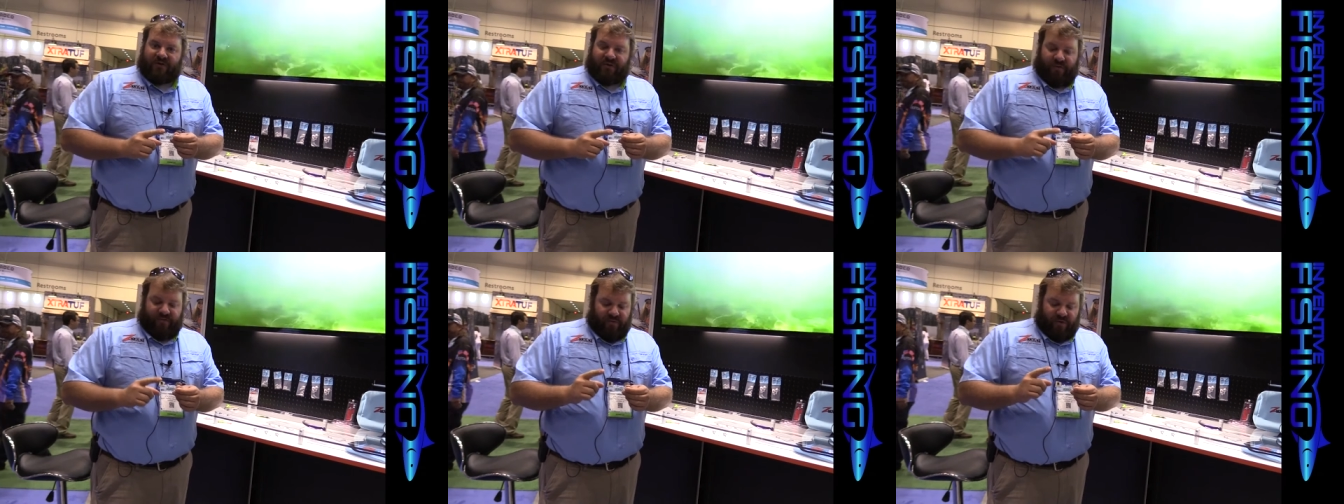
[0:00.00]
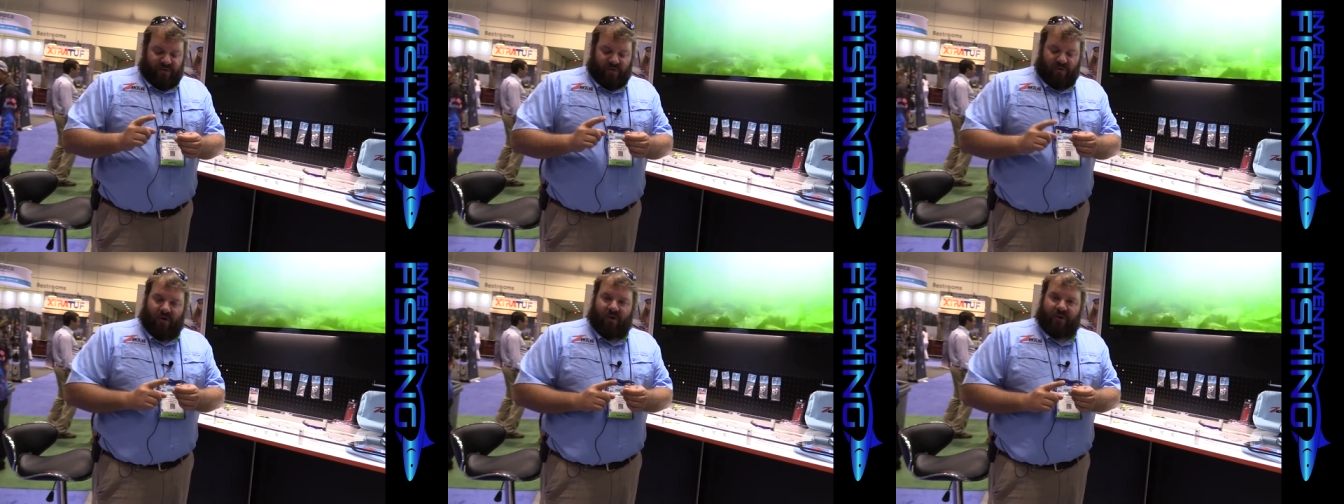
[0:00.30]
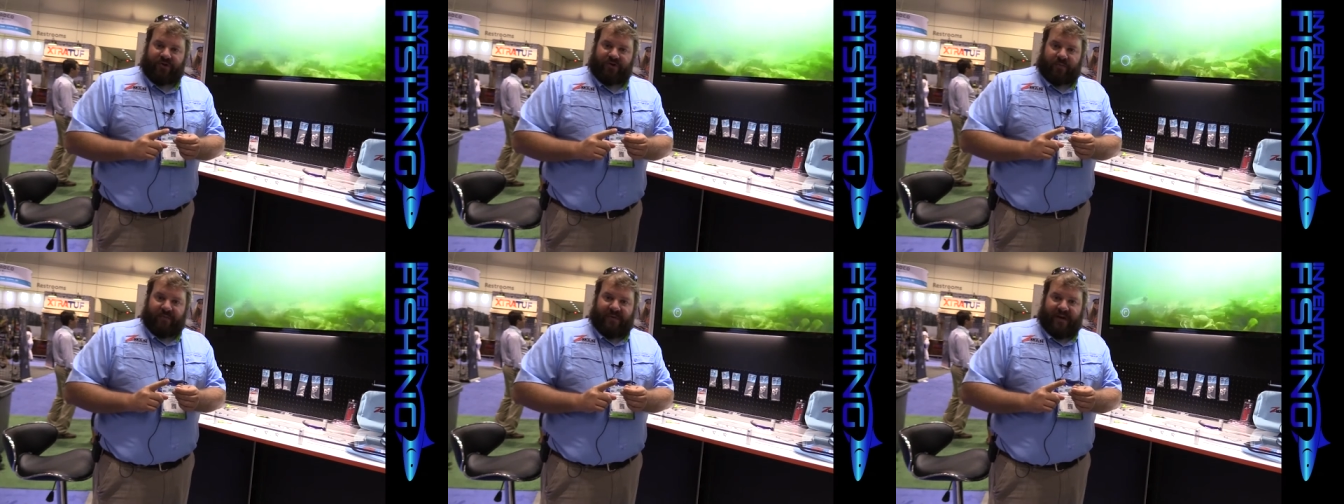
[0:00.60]
So for your
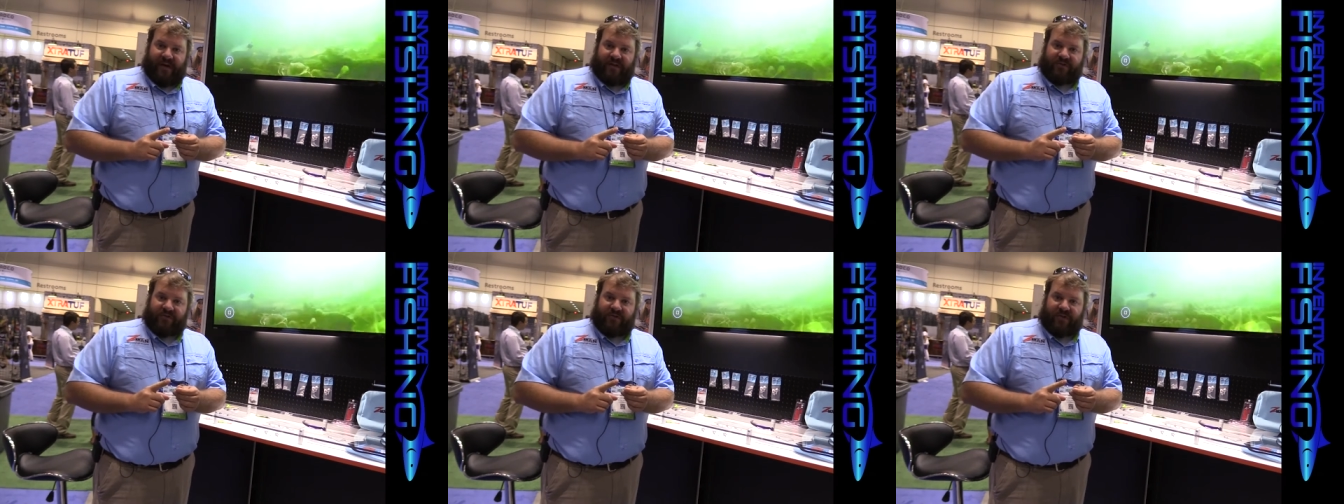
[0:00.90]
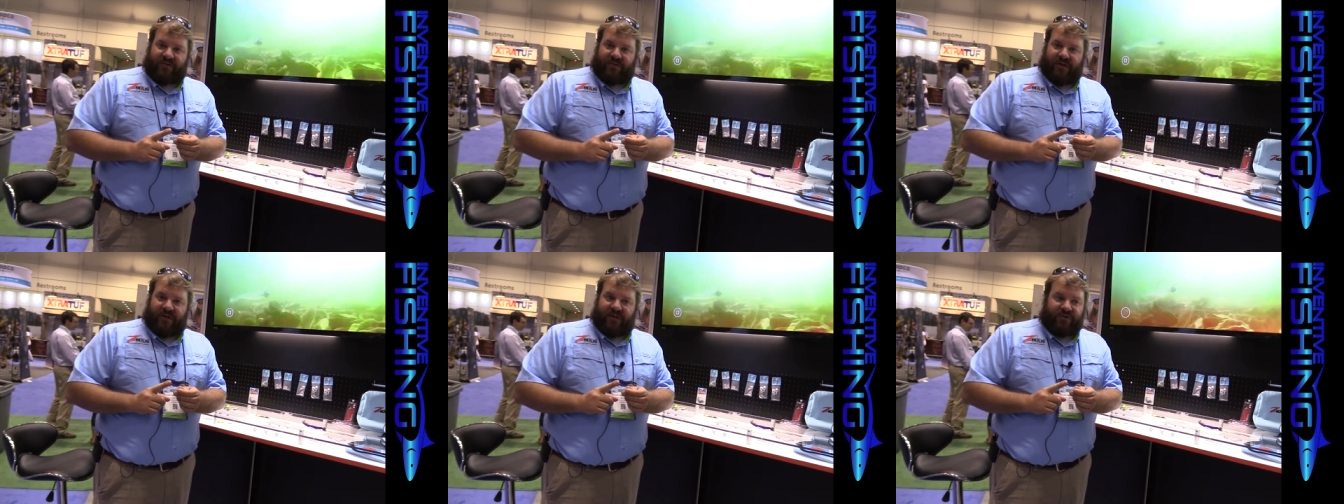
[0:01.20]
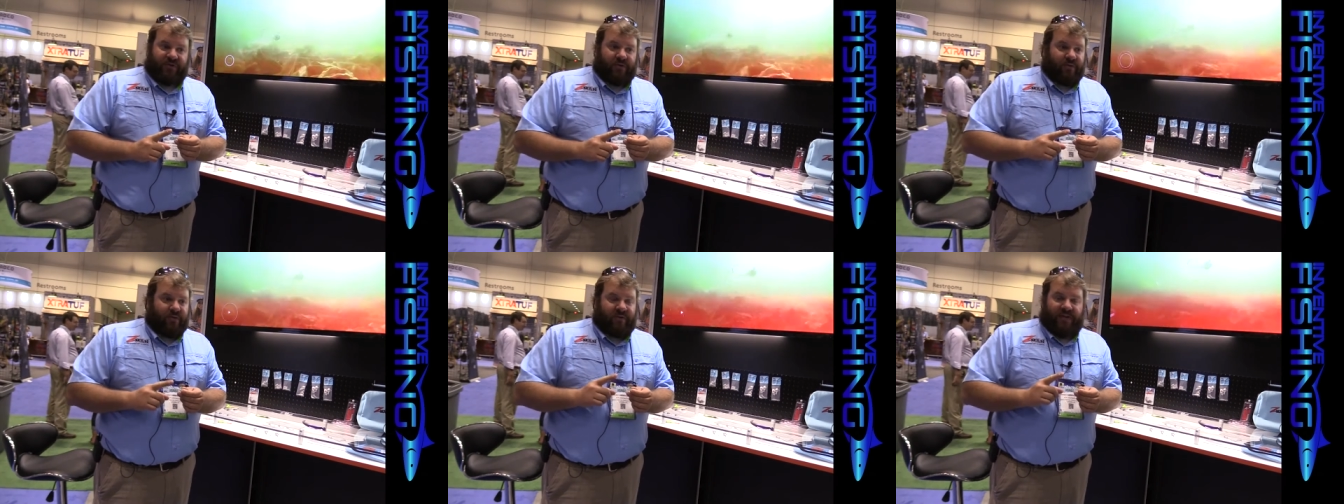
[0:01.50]
larger baits, such
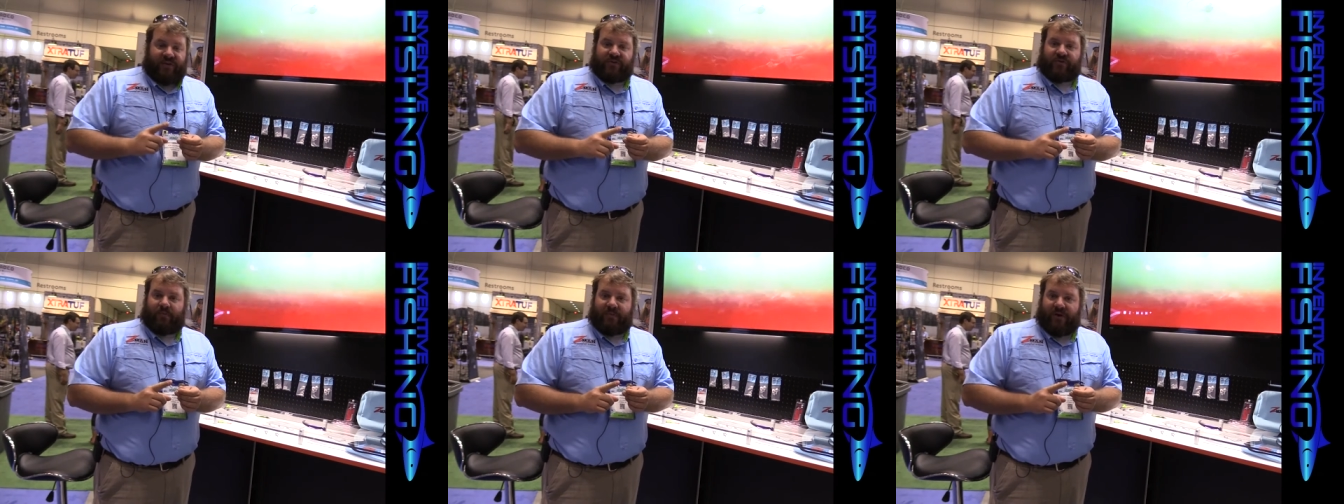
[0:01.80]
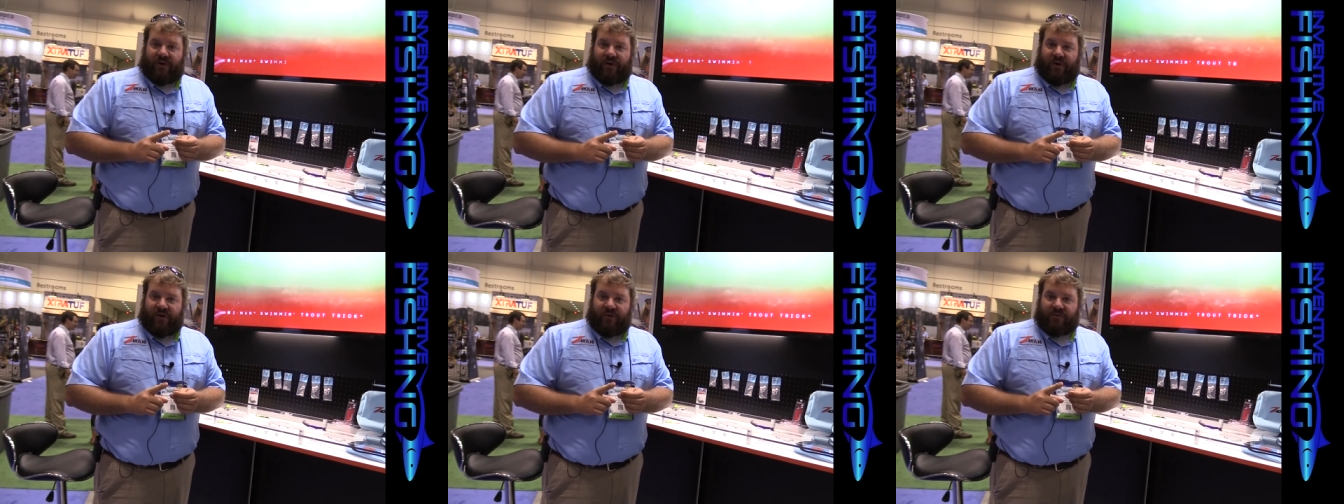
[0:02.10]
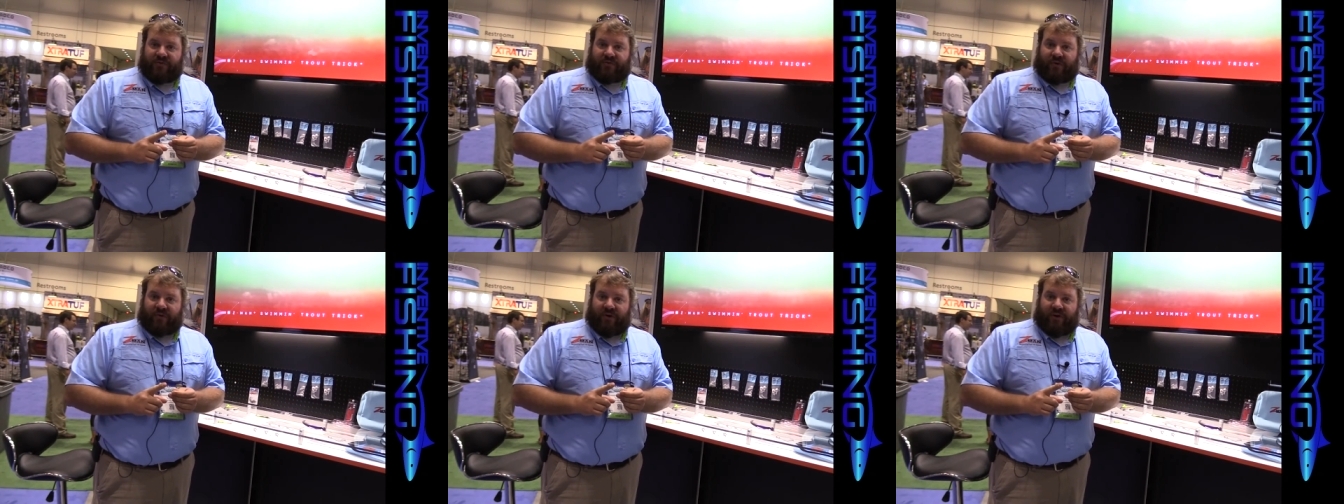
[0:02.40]
as your diesel
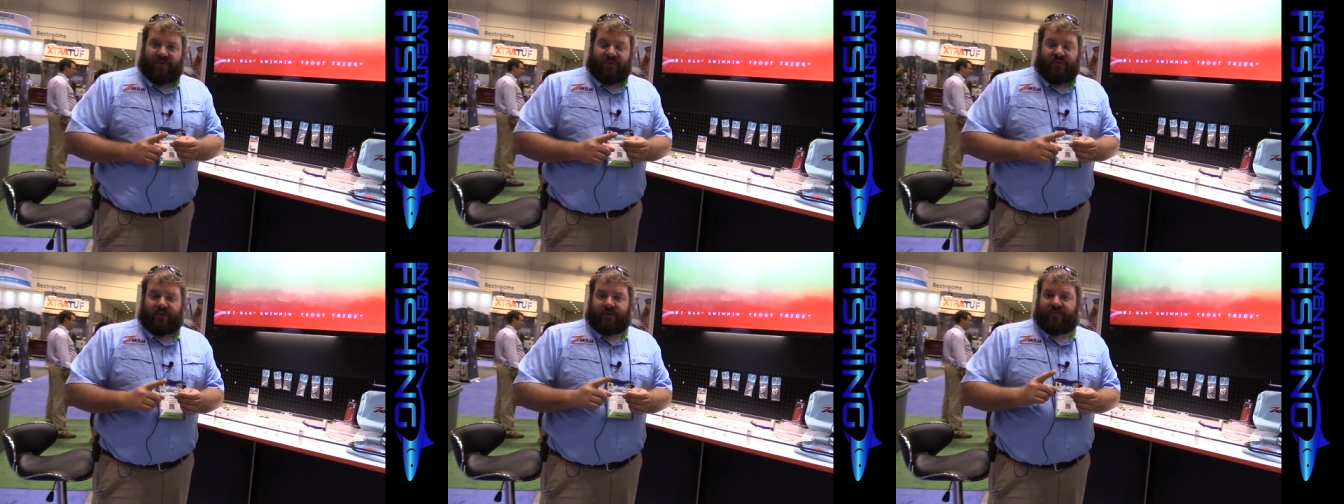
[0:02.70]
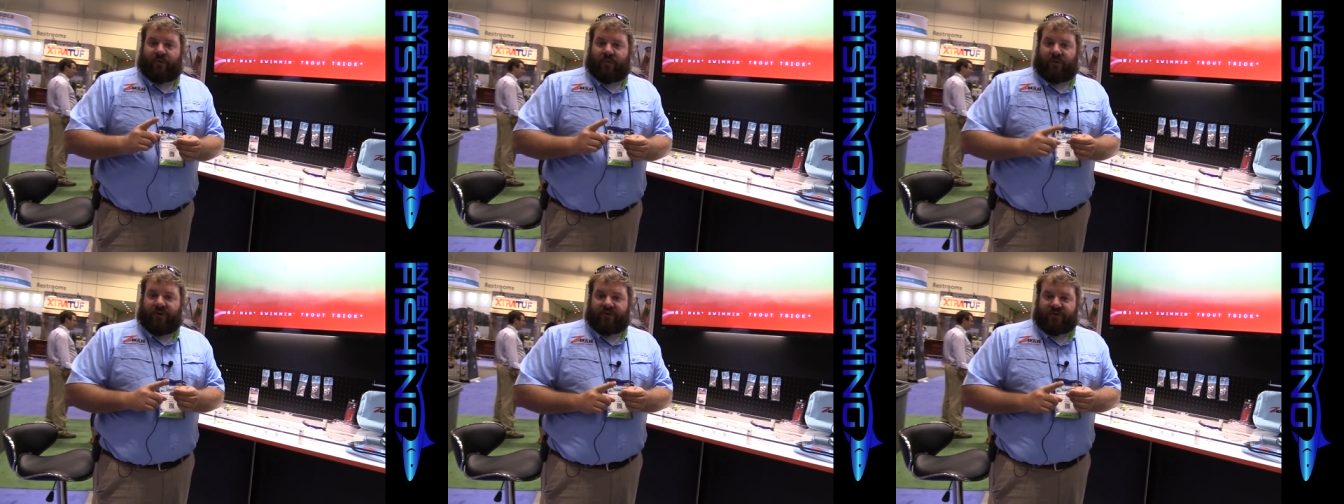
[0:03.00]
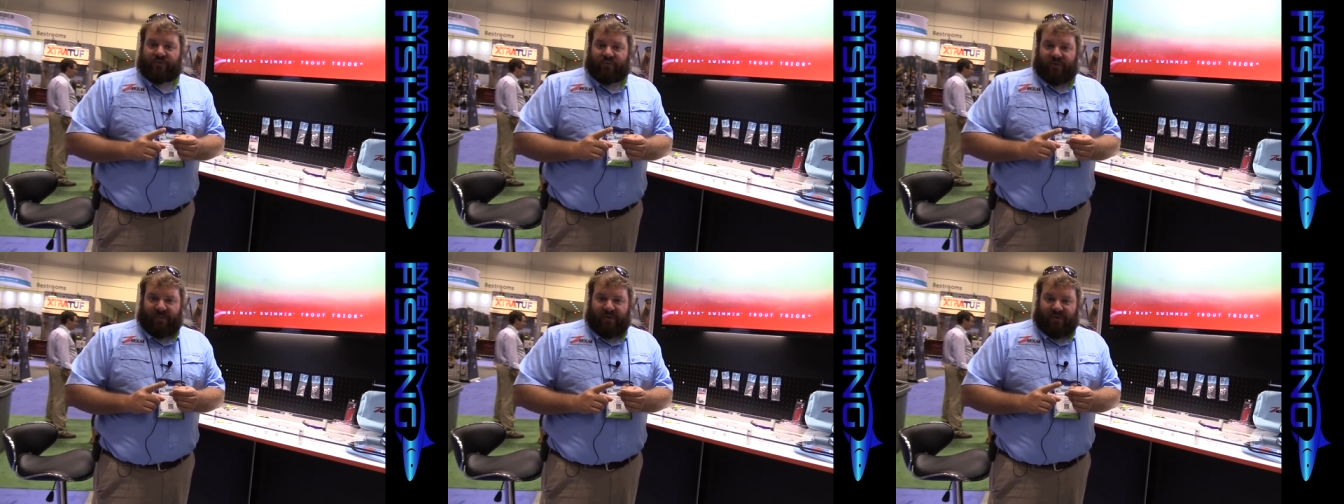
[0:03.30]
minnows or even your
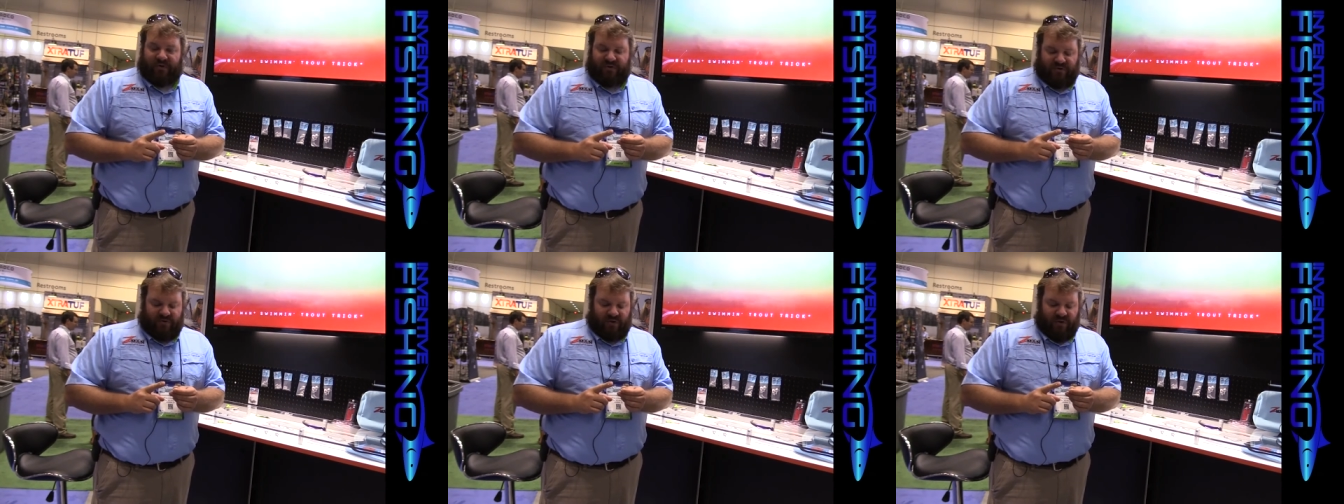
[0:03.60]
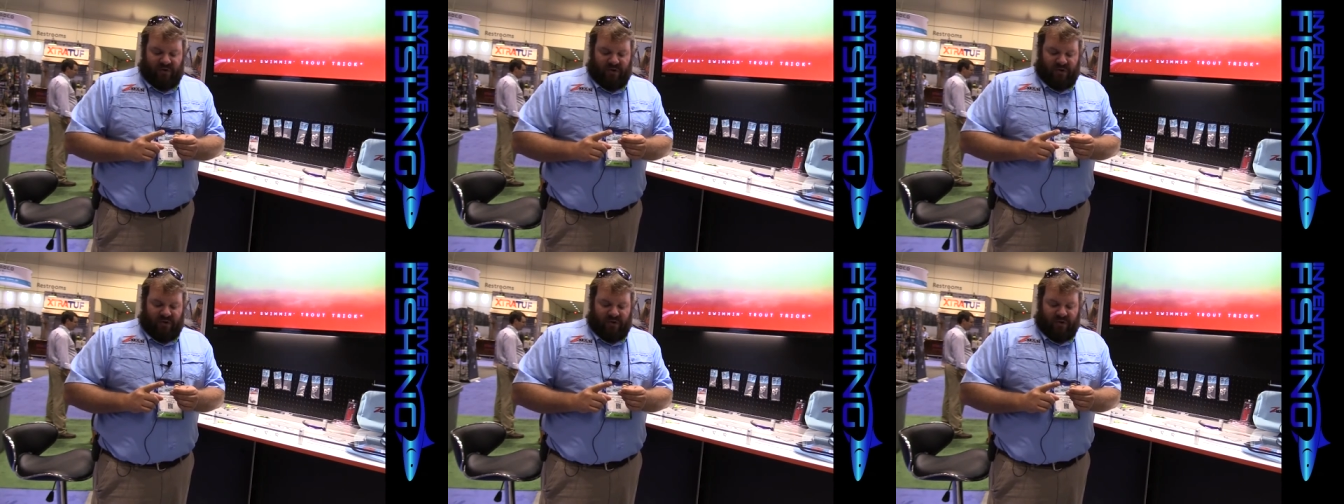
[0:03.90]
4-inch swimmers,